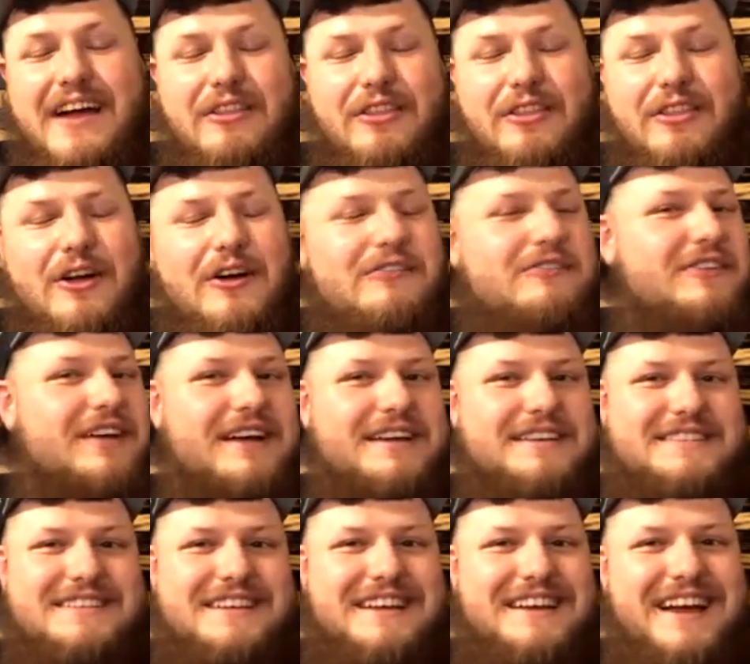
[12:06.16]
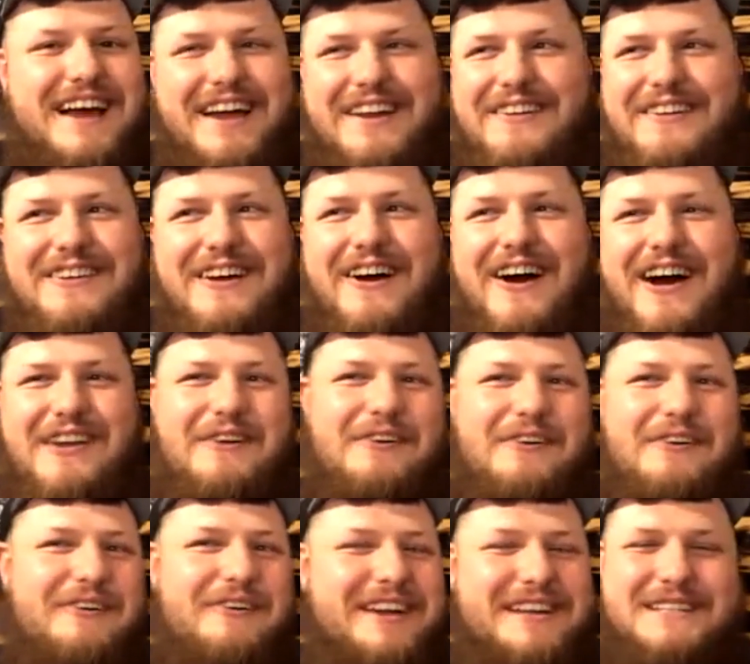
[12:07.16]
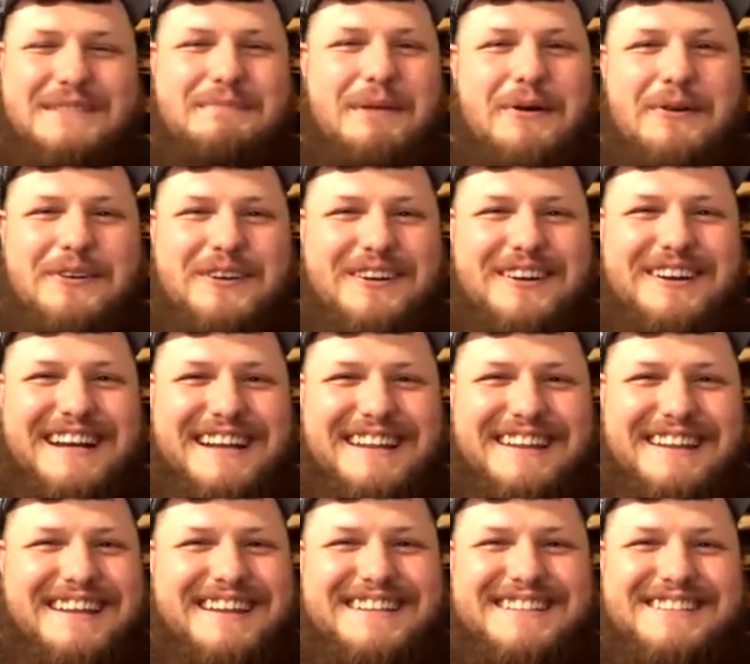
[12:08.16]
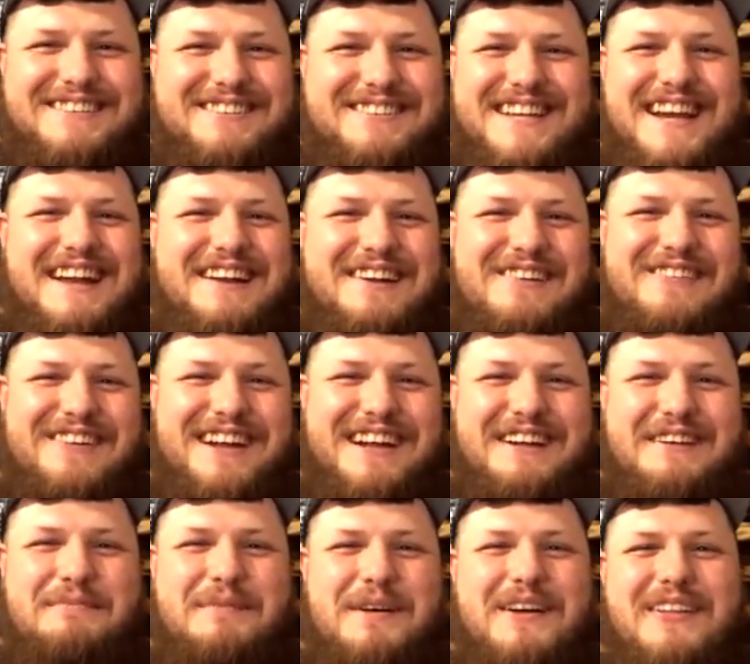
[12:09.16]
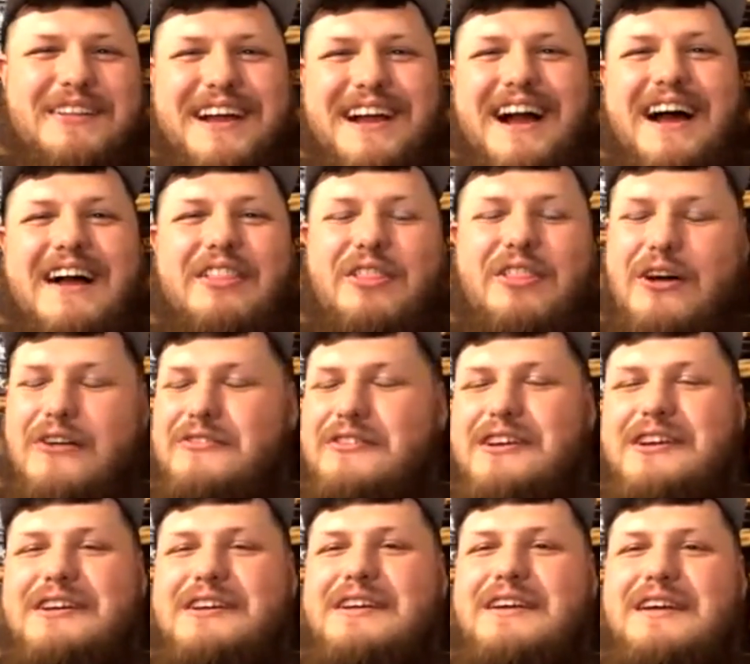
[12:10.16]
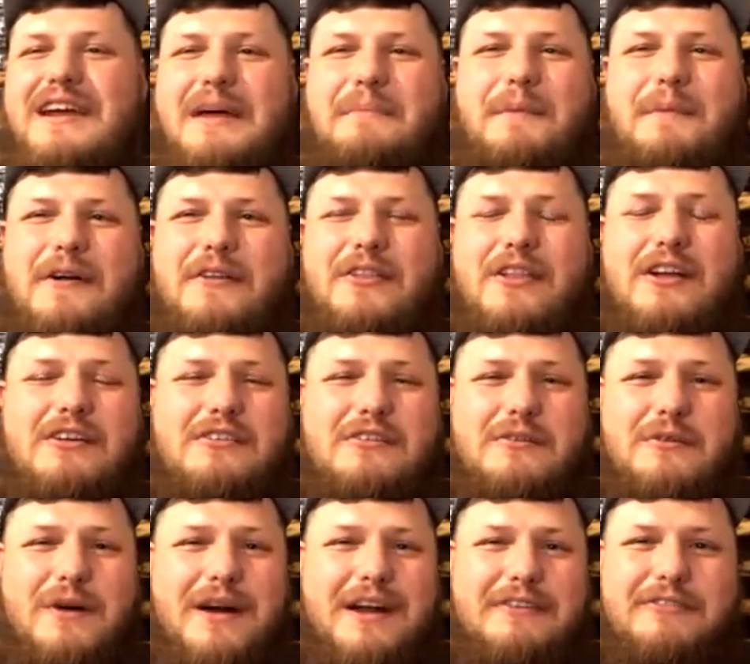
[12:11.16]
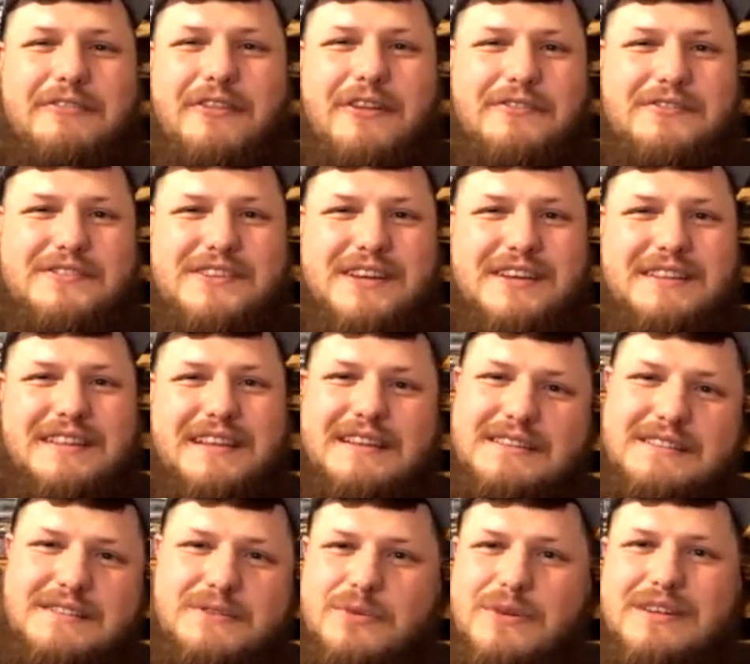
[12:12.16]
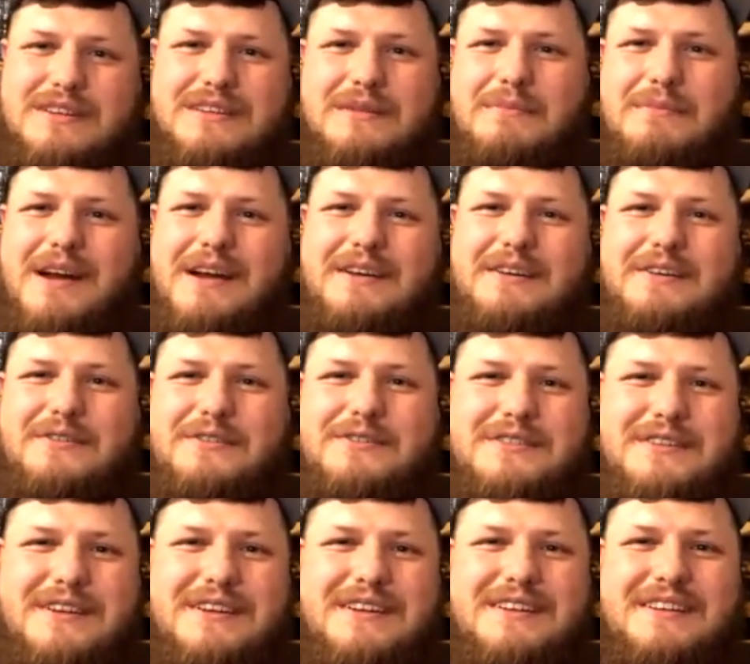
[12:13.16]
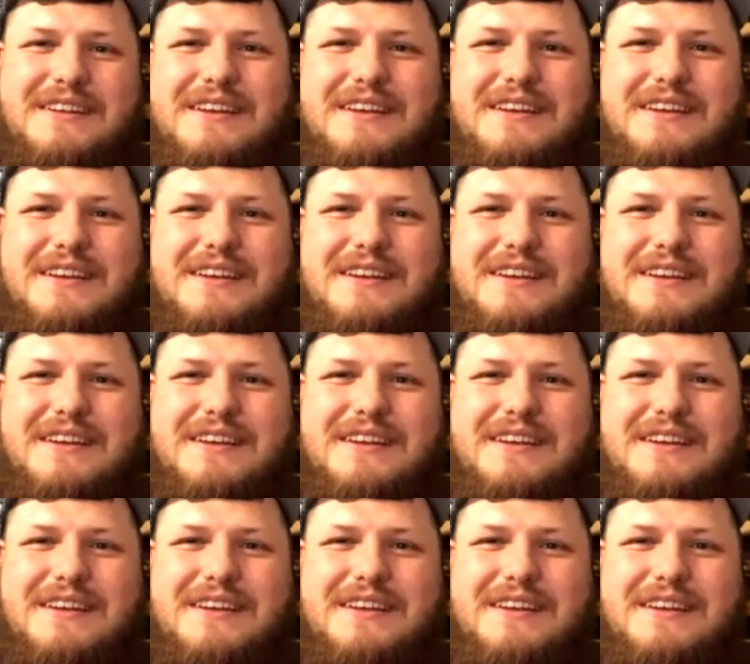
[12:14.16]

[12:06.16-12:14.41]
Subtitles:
I love that scent. I don't know. I don't like smoke or anything, so it's kind of weird. But like, I love it, and my wife loves like that sweet tobacco scent.